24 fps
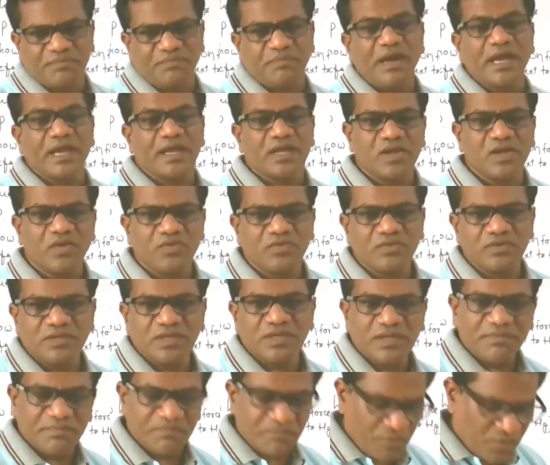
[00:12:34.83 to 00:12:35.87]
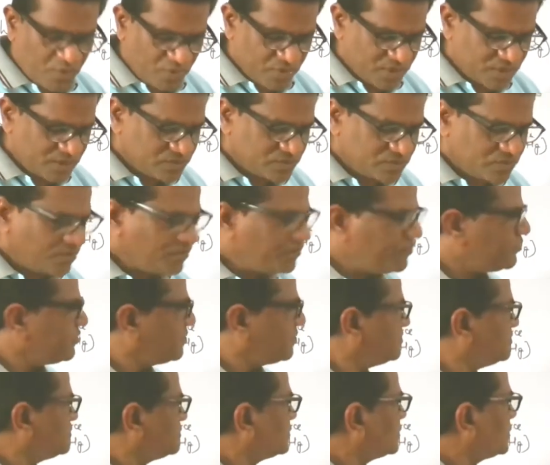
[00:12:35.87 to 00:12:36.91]
find out the importance of
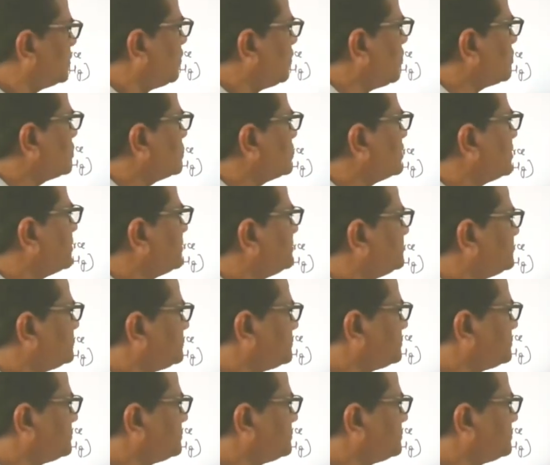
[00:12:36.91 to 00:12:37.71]
water.